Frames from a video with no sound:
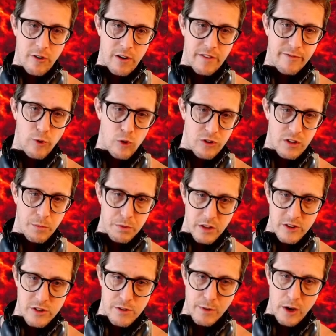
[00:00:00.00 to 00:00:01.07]
Force
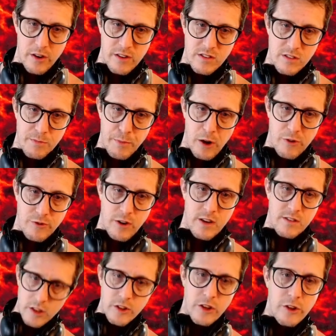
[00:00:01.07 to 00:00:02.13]
completion bonus is Pierce
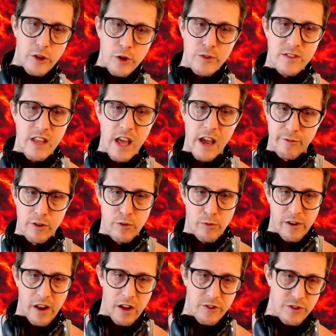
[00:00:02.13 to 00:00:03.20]
Res. You use that for the
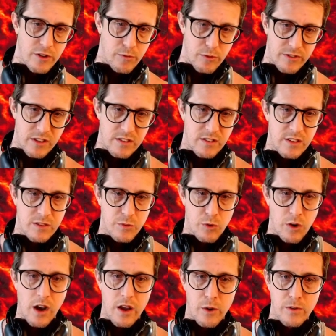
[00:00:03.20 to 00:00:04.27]
reduction of resistance.
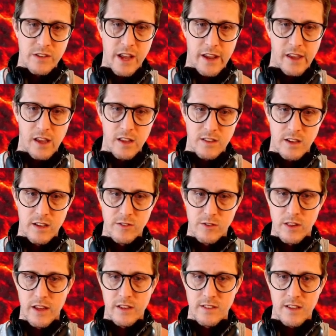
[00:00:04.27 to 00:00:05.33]
We're auto-attacking a ton, so
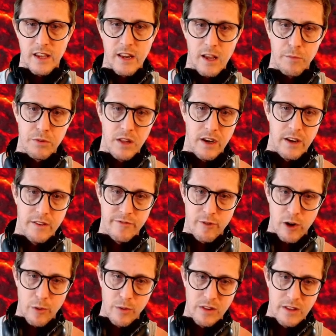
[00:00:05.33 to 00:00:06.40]
that's getting applied
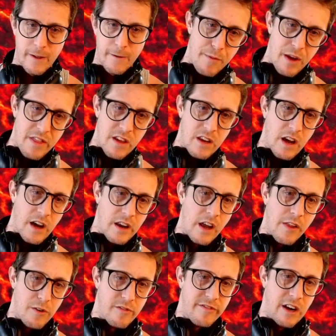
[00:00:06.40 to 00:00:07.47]
frequently. And then
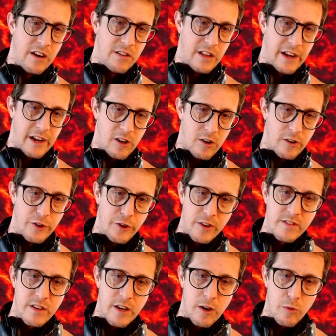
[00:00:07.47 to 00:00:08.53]
another Vile Ichor. You
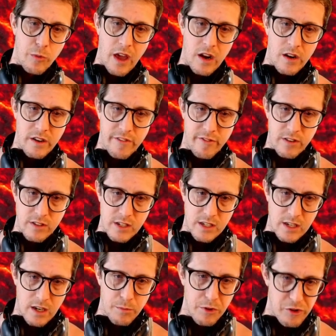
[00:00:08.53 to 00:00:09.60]
can see here we got a different
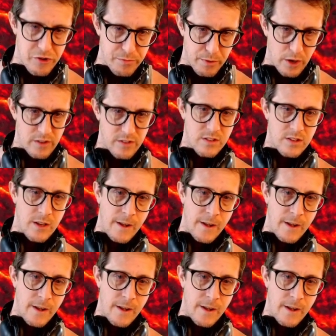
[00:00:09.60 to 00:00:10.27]
completion bonus.